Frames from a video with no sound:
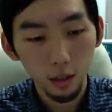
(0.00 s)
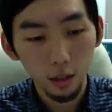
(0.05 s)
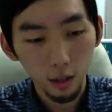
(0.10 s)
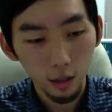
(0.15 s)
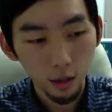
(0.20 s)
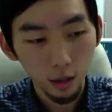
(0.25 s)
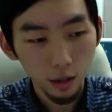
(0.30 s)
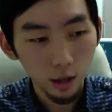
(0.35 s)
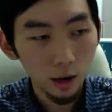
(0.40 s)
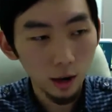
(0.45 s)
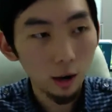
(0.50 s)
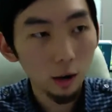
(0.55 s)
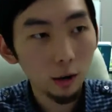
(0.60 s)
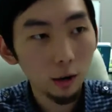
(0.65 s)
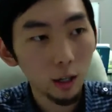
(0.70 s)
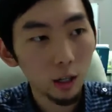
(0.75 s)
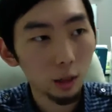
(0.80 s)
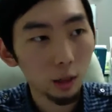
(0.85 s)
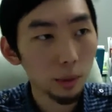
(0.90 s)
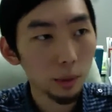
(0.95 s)
they're not
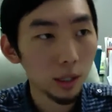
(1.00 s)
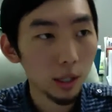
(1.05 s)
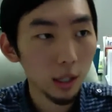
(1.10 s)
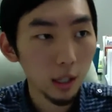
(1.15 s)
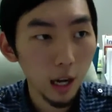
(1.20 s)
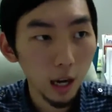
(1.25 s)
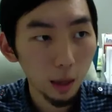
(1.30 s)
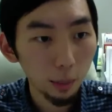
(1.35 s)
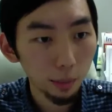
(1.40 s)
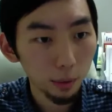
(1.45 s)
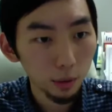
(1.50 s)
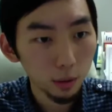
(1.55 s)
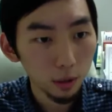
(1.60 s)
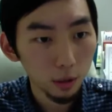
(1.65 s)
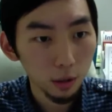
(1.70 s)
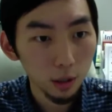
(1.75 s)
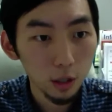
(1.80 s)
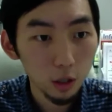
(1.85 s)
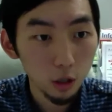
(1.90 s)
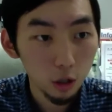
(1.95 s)
going to be able to
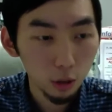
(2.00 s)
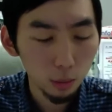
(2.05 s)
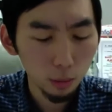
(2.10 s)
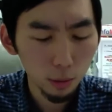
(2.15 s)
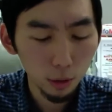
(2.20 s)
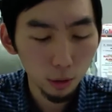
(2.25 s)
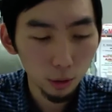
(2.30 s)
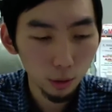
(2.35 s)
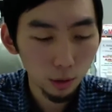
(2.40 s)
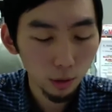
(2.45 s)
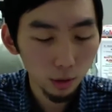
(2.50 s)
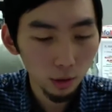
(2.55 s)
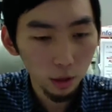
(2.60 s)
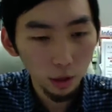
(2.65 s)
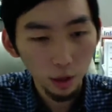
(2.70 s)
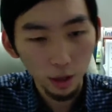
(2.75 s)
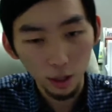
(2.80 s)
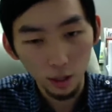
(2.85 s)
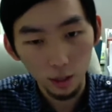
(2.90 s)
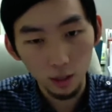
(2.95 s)
distribute
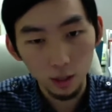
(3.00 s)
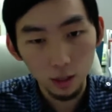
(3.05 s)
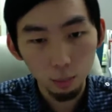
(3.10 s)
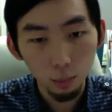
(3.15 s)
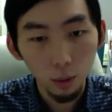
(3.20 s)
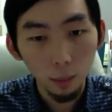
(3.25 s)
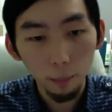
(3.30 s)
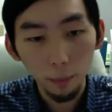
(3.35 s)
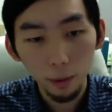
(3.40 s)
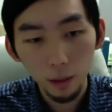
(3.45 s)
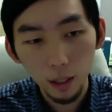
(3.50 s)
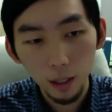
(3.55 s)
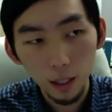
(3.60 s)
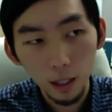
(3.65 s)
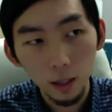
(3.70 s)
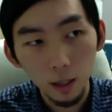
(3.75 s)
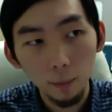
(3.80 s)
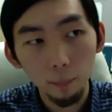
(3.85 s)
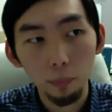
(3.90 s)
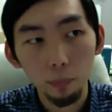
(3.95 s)
things
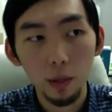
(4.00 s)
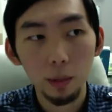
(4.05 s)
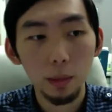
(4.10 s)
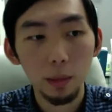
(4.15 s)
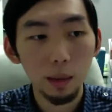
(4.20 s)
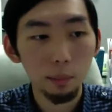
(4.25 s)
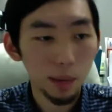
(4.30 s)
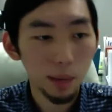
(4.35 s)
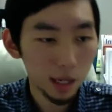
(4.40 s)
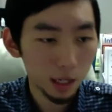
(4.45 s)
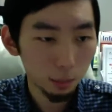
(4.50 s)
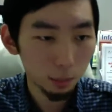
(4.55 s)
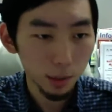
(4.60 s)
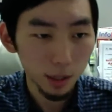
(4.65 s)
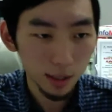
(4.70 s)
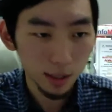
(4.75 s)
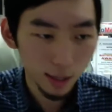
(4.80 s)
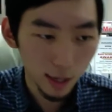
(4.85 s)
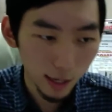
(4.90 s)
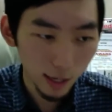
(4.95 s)
properly. They might make
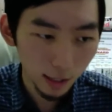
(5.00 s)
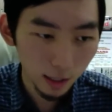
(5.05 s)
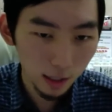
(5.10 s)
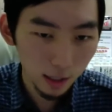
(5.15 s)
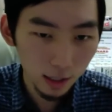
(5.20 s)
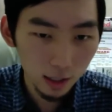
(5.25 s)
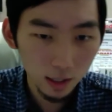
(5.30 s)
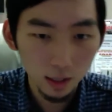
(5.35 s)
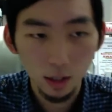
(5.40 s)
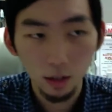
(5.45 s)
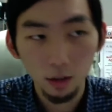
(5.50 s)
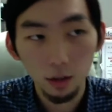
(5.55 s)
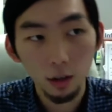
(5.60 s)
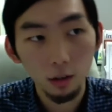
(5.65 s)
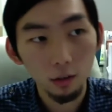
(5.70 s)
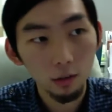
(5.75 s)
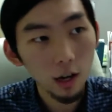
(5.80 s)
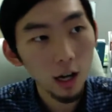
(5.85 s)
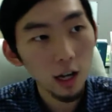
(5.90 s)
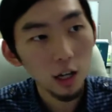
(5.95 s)
mistakes. They're in
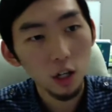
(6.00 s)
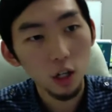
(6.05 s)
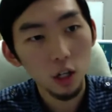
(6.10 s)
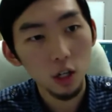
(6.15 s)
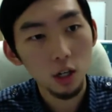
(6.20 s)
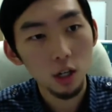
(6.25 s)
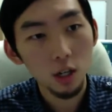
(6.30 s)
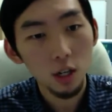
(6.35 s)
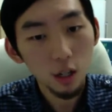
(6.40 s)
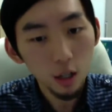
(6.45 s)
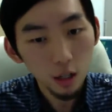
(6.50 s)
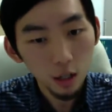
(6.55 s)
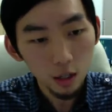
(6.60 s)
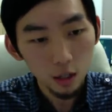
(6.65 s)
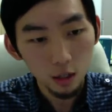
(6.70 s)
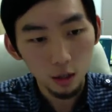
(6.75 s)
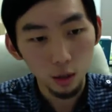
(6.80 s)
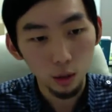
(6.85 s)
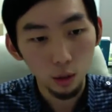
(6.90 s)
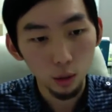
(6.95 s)
a rush,
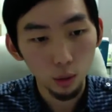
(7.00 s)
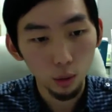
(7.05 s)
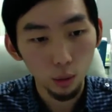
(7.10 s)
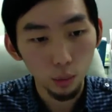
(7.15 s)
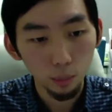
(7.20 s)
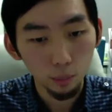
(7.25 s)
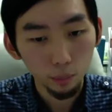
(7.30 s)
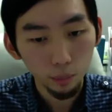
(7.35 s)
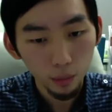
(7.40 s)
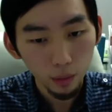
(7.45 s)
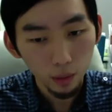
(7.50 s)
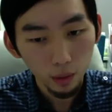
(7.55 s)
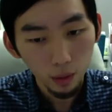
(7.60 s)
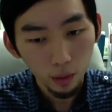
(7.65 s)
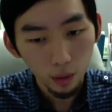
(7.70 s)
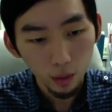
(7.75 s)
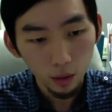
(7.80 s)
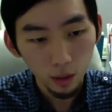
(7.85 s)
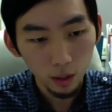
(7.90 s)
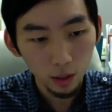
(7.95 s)
so
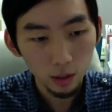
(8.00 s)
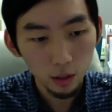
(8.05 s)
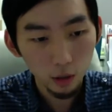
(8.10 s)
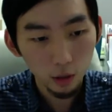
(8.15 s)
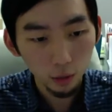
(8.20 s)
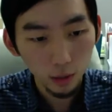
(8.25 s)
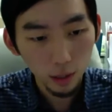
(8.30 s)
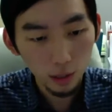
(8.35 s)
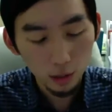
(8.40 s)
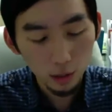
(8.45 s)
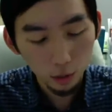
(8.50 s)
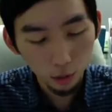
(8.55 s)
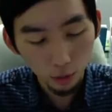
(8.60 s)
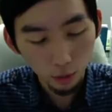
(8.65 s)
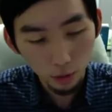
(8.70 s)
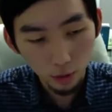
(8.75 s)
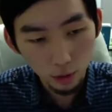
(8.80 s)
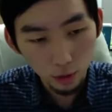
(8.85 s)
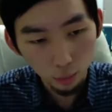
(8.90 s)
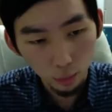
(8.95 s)
things don't get
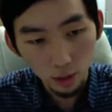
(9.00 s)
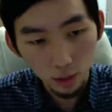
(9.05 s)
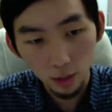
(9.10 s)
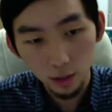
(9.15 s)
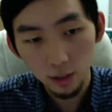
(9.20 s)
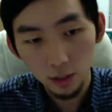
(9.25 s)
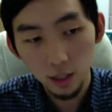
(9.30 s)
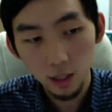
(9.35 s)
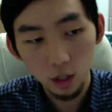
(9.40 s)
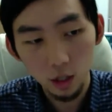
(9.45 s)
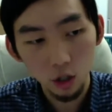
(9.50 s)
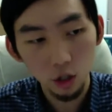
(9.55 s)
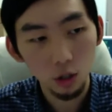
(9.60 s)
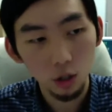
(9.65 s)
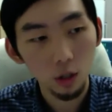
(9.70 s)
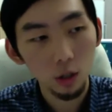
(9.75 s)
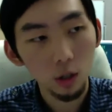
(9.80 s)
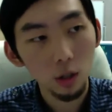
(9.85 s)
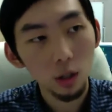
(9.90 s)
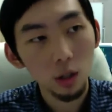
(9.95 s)
sorted as well as they should.